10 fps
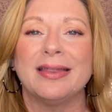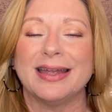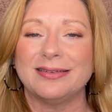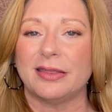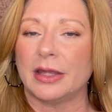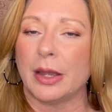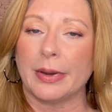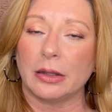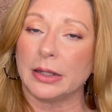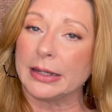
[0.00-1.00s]
That's the thing
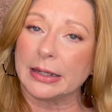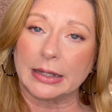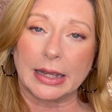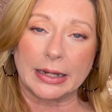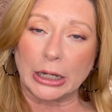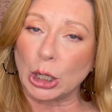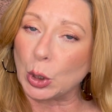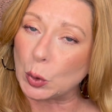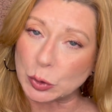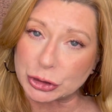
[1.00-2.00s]
about like getting
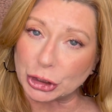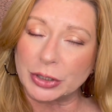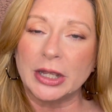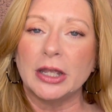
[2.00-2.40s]
older.